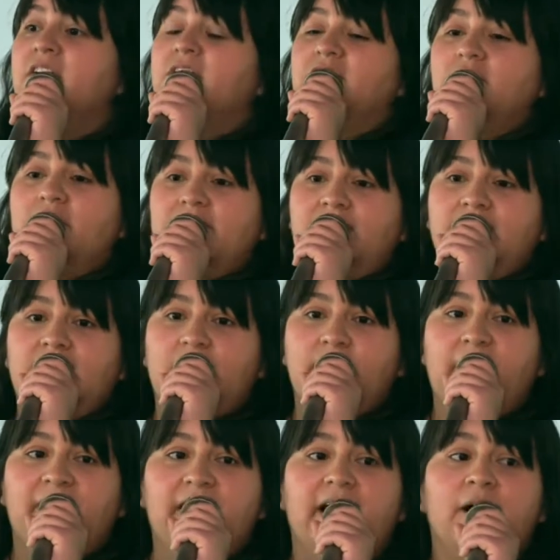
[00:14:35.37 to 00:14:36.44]
start thinking
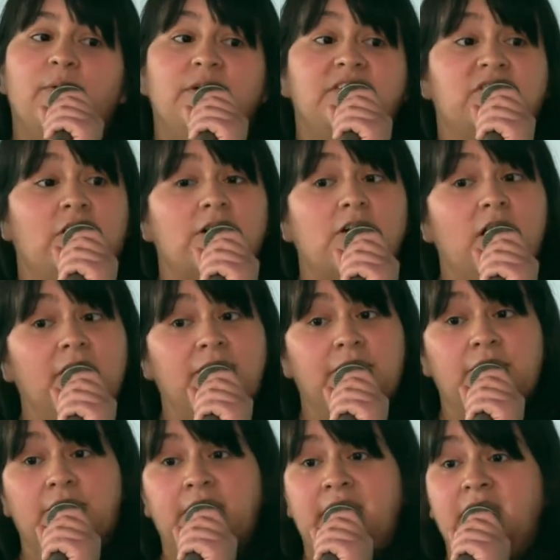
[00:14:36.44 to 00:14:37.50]
about how we start
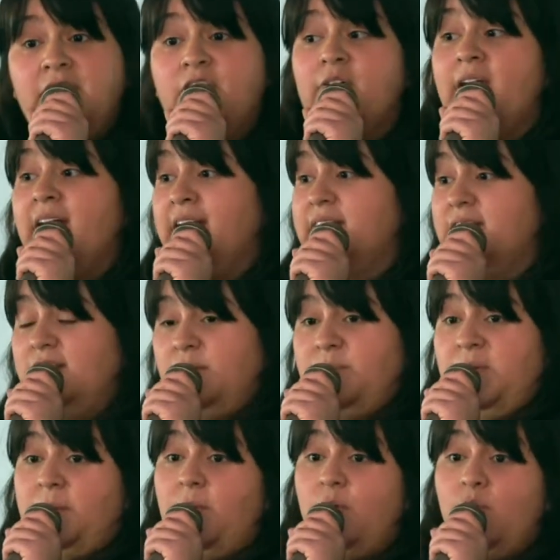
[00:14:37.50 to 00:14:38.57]
offering grants to
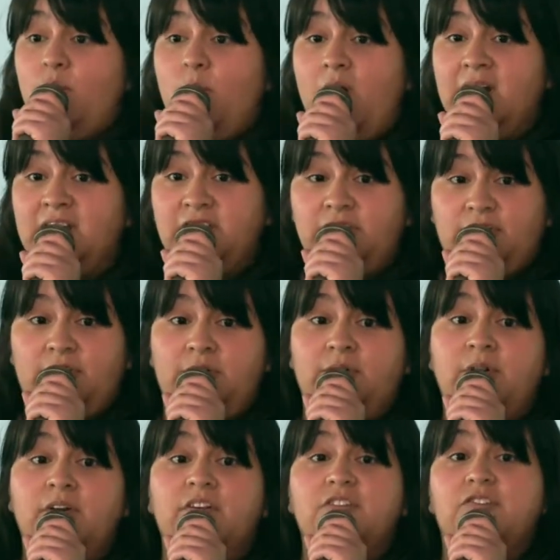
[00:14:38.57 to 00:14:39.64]
people who want to
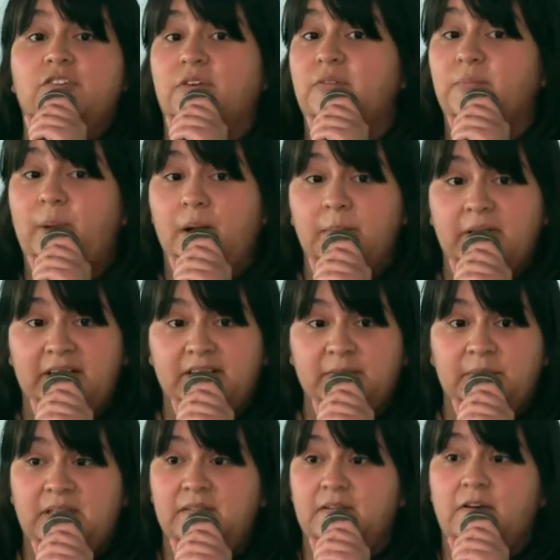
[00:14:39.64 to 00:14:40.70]
do certain
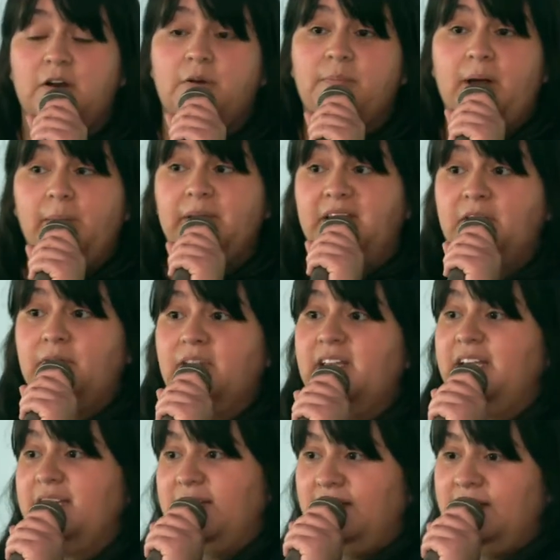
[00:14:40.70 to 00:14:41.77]

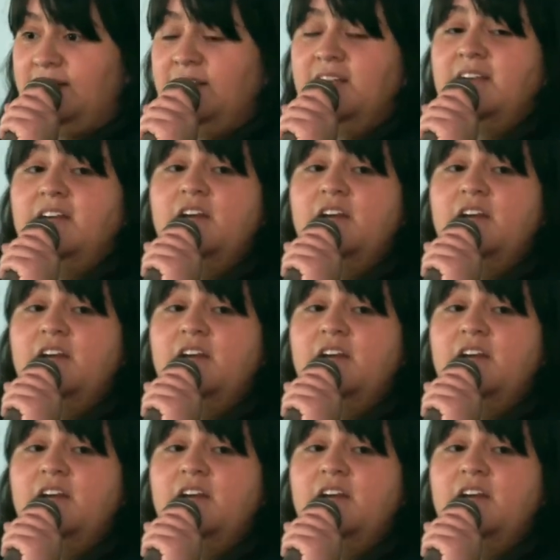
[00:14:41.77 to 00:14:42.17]
public-related